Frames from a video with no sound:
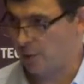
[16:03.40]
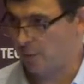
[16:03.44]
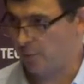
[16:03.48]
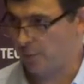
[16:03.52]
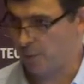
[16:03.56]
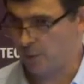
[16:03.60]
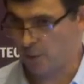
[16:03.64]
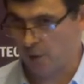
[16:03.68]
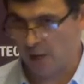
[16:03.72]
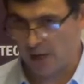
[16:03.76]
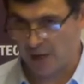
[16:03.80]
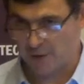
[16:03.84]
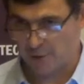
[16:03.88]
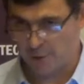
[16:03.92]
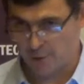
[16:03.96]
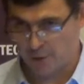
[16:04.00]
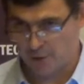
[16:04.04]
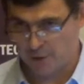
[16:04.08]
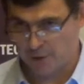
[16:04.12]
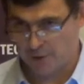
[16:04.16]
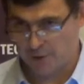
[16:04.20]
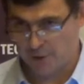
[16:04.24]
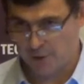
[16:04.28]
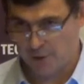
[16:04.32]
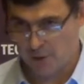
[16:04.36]
for
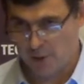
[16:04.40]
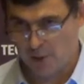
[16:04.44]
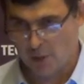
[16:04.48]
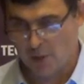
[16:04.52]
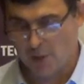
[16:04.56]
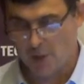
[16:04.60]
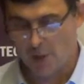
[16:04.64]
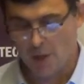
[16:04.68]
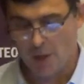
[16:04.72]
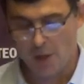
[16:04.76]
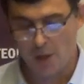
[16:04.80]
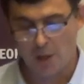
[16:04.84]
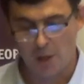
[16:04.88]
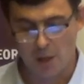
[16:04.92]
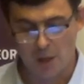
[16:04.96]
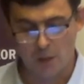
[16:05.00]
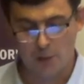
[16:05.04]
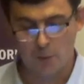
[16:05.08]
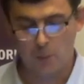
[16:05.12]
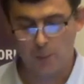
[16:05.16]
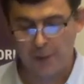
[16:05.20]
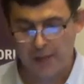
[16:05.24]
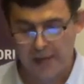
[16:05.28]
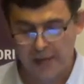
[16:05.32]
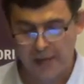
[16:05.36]
others,
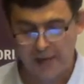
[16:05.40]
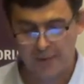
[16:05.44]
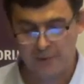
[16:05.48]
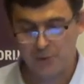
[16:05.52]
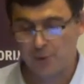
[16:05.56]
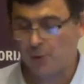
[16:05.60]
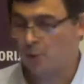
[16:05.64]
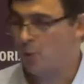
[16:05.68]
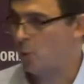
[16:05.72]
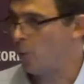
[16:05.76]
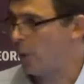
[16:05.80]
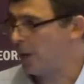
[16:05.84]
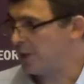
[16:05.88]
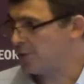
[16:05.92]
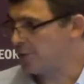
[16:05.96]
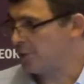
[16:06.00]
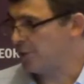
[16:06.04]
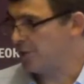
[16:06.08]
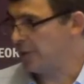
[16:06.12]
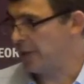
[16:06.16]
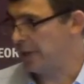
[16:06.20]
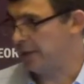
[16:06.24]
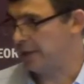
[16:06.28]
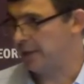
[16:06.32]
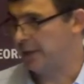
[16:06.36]
we have to question
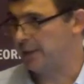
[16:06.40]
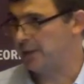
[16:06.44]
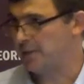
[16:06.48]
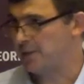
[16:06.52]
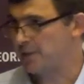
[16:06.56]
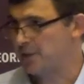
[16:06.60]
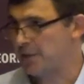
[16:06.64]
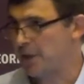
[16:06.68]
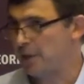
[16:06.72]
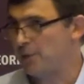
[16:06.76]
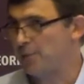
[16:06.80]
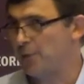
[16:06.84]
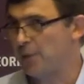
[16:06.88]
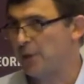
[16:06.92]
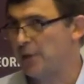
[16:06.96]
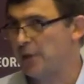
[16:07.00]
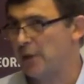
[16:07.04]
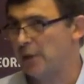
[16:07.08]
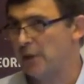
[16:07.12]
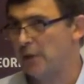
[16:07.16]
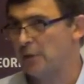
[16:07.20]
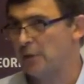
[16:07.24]
that. And instead of thinking